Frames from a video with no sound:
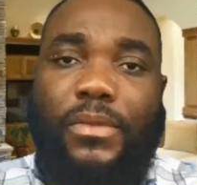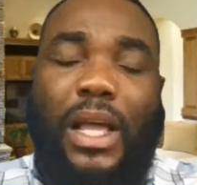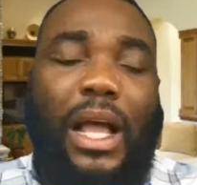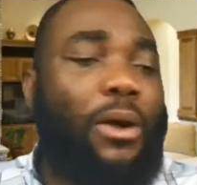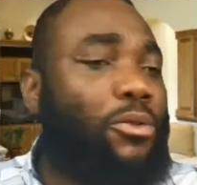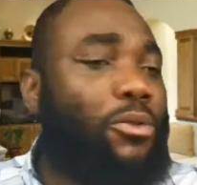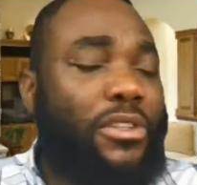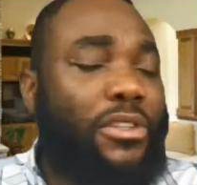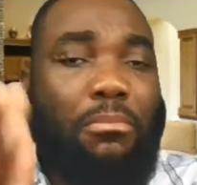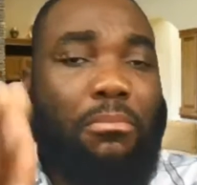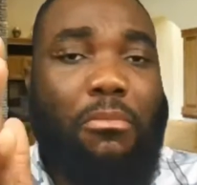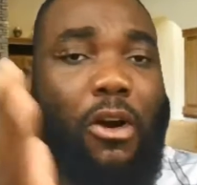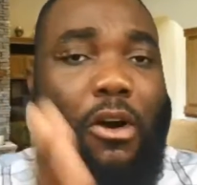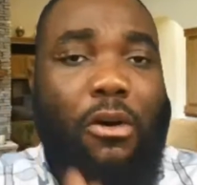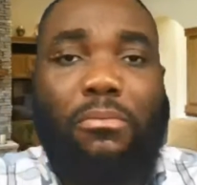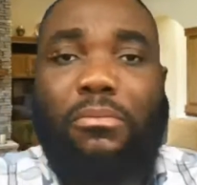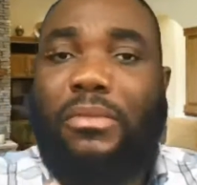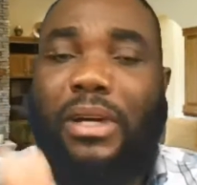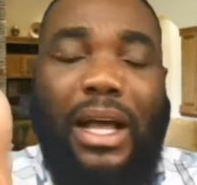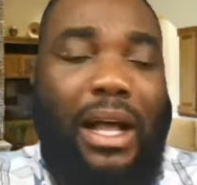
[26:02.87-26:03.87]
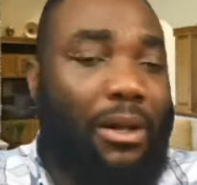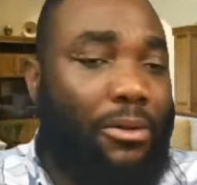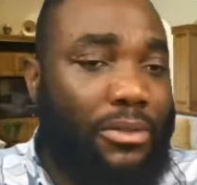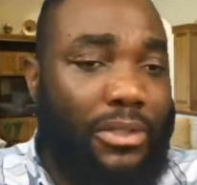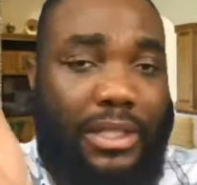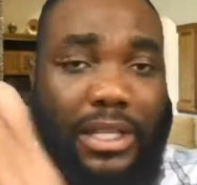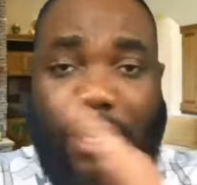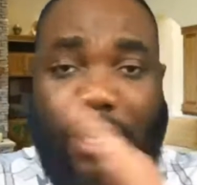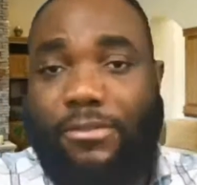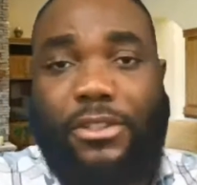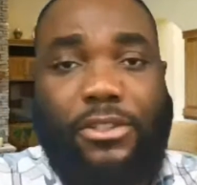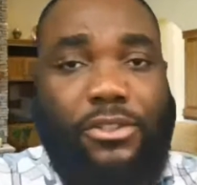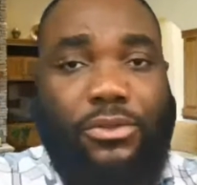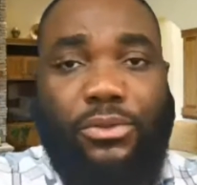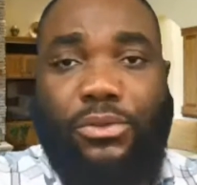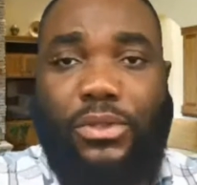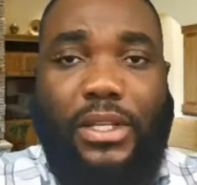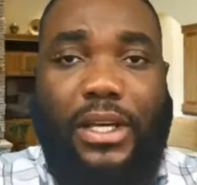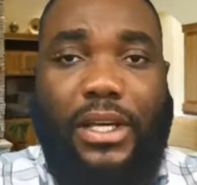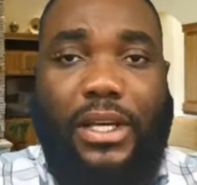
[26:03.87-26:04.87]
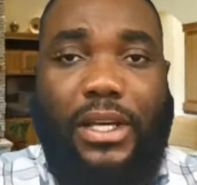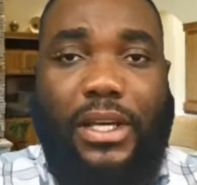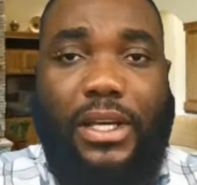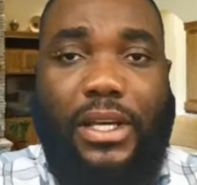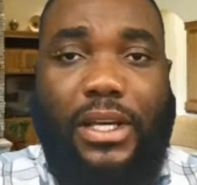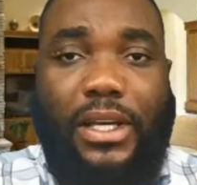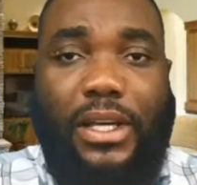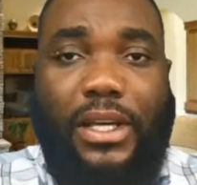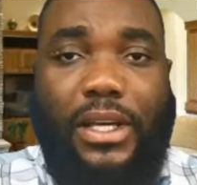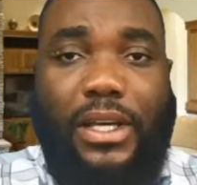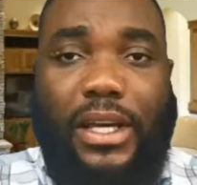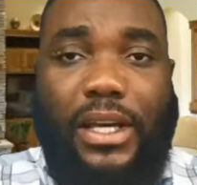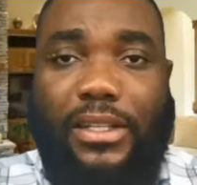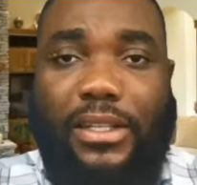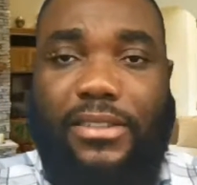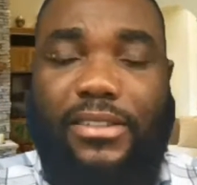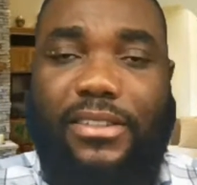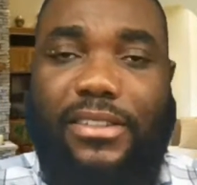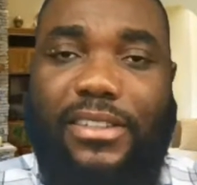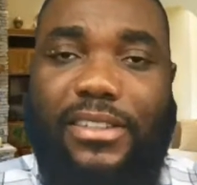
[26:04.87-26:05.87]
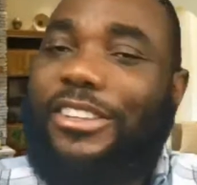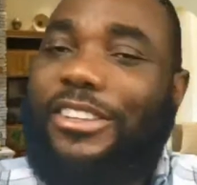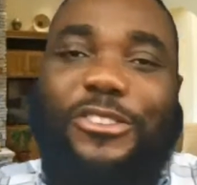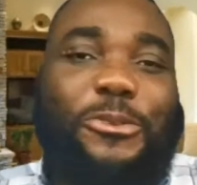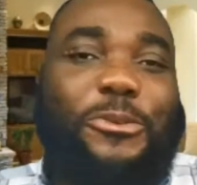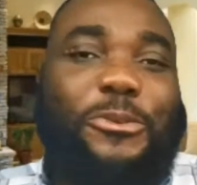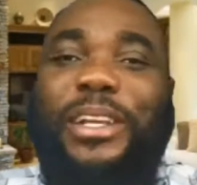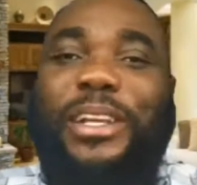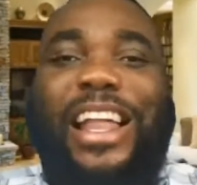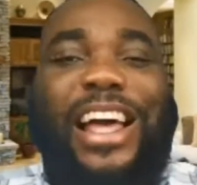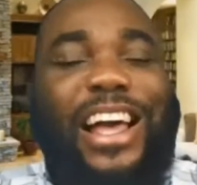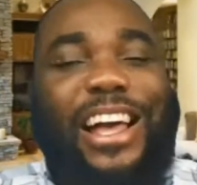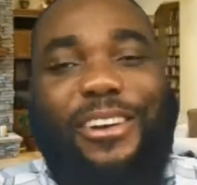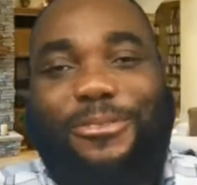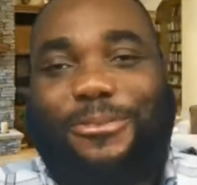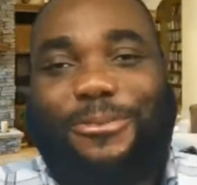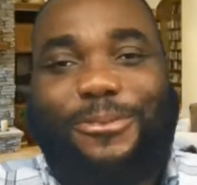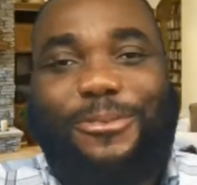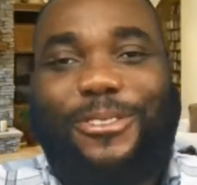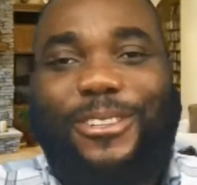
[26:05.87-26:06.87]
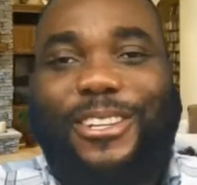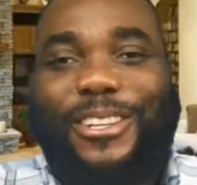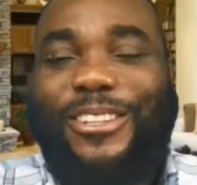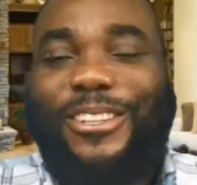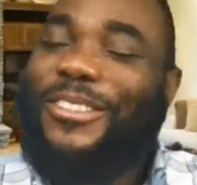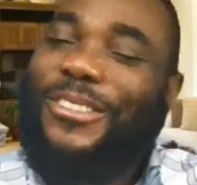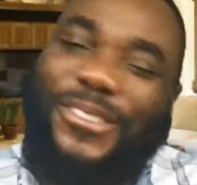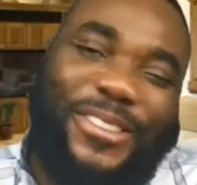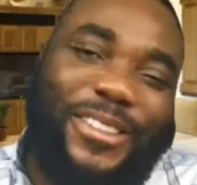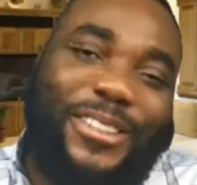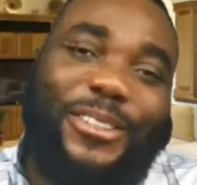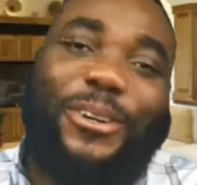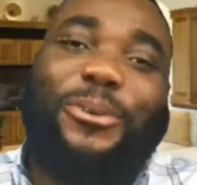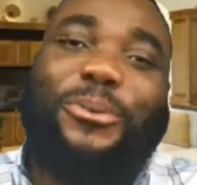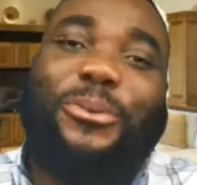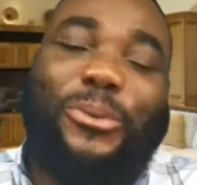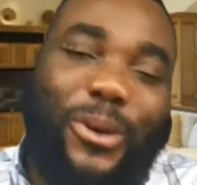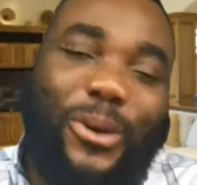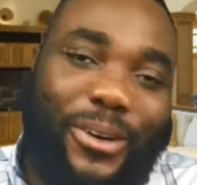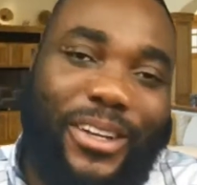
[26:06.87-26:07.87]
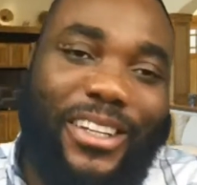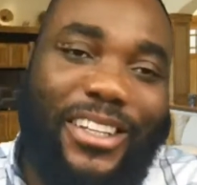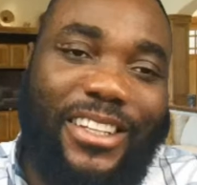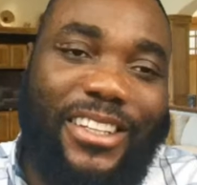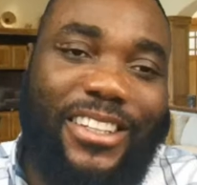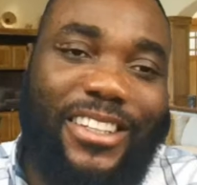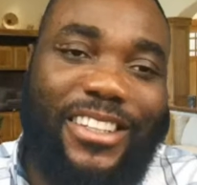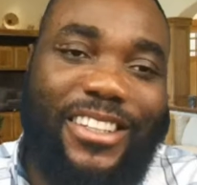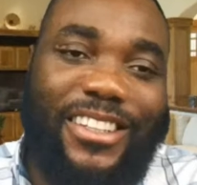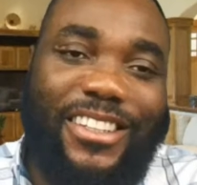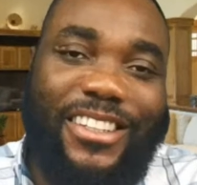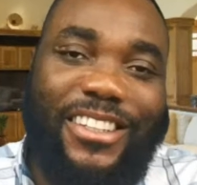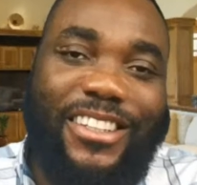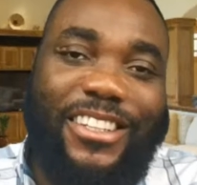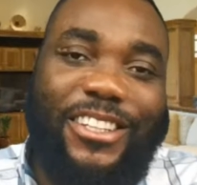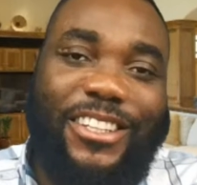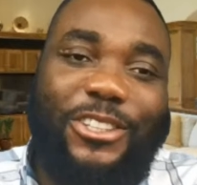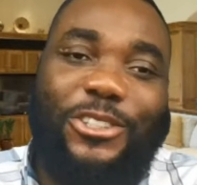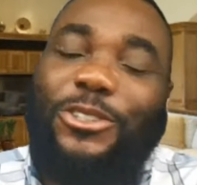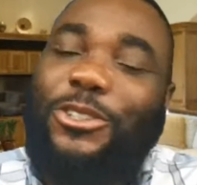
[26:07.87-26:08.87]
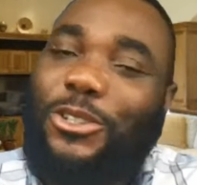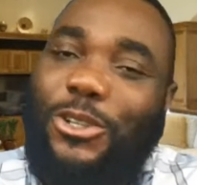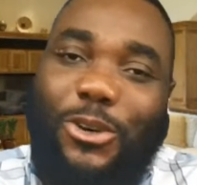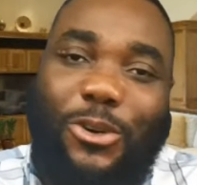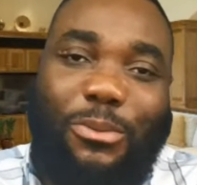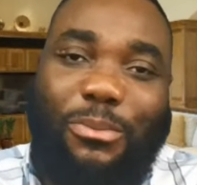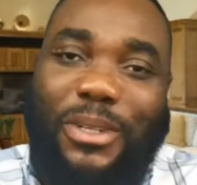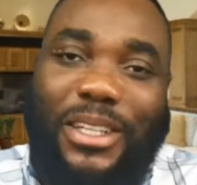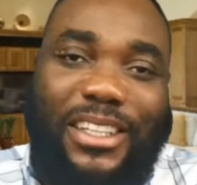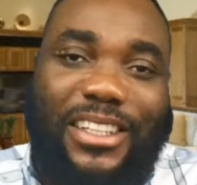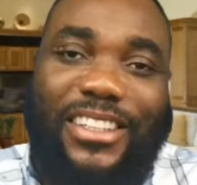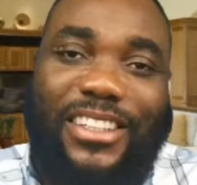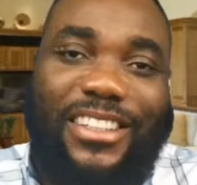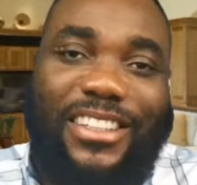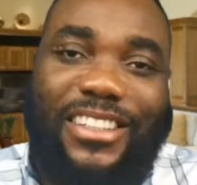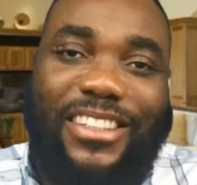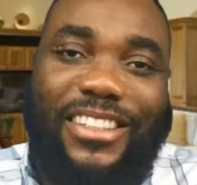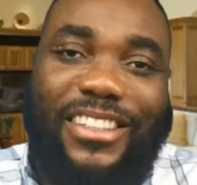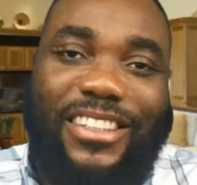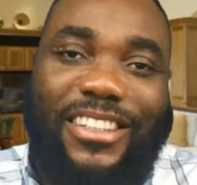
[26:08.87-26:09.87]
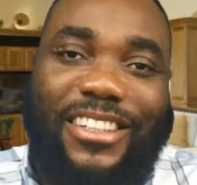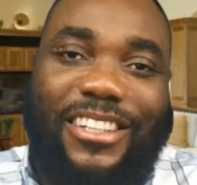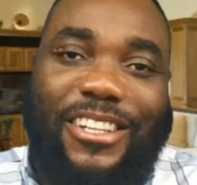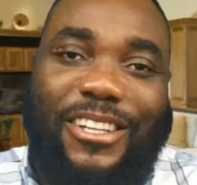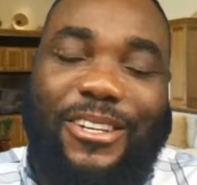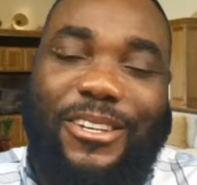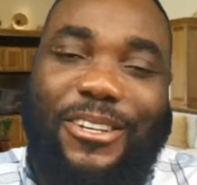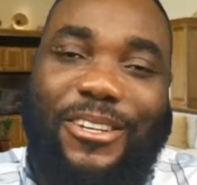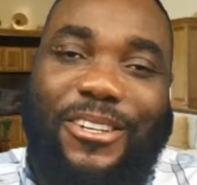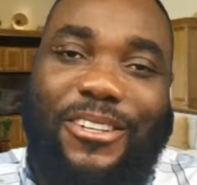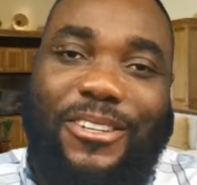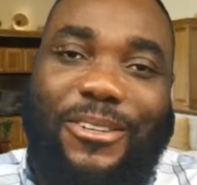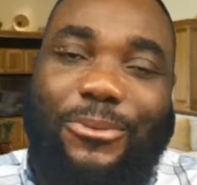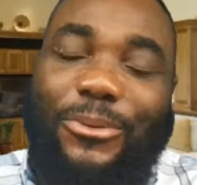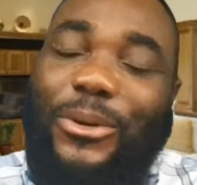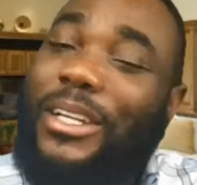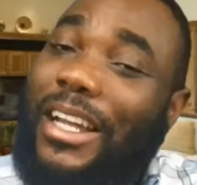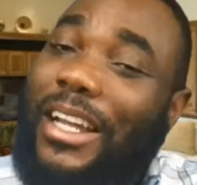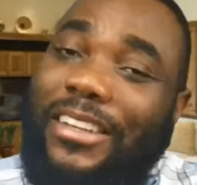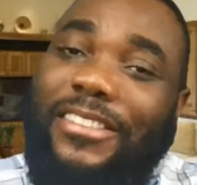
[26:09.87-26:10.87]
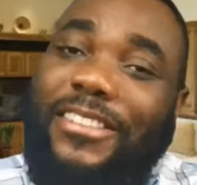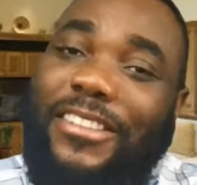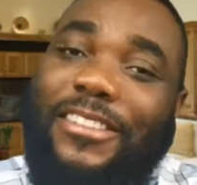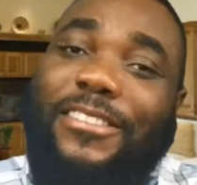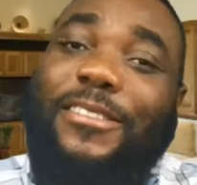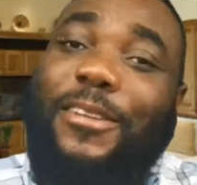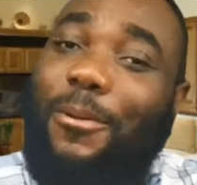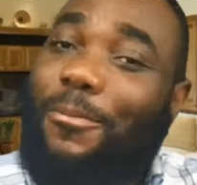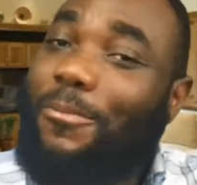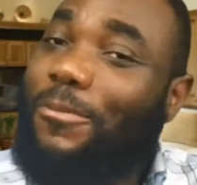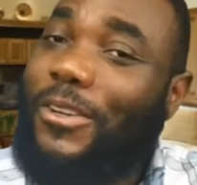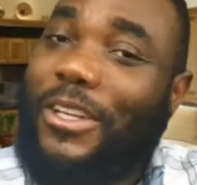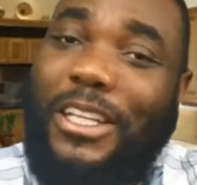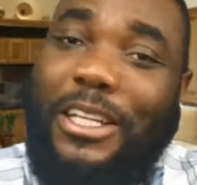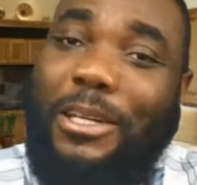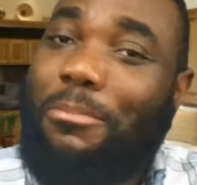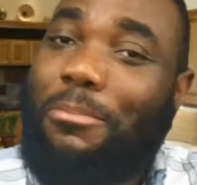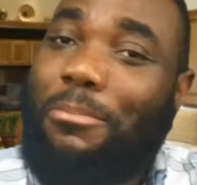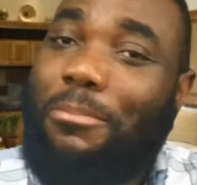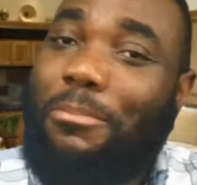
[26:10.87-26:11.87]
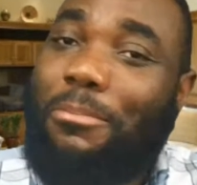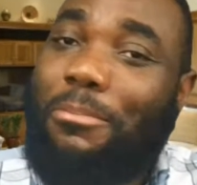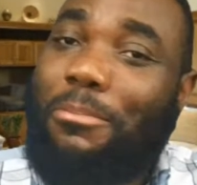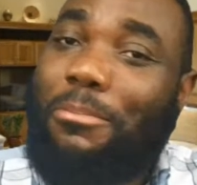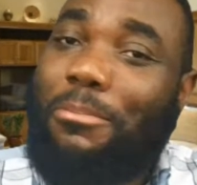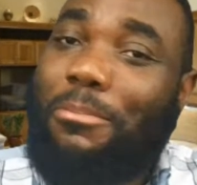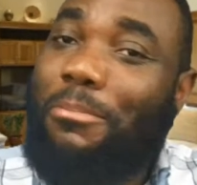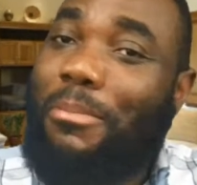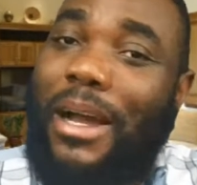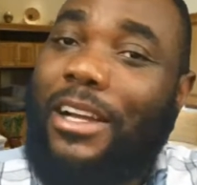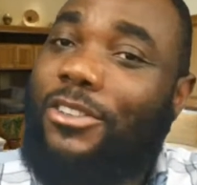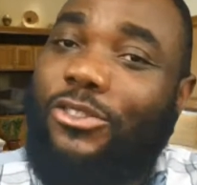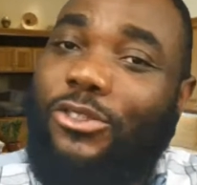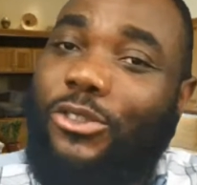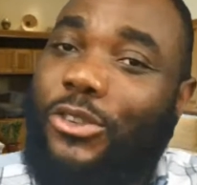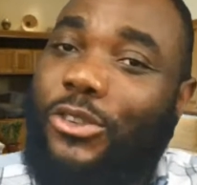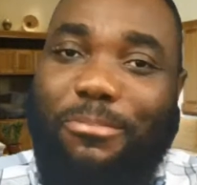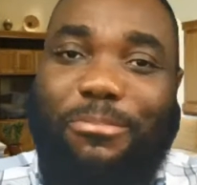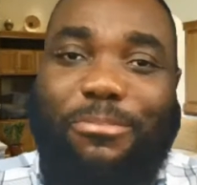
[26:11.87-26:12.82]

I would say, Mom, I'll never do that. And she would laugh. She would say, don't worry. You know me. When I see something in my dream,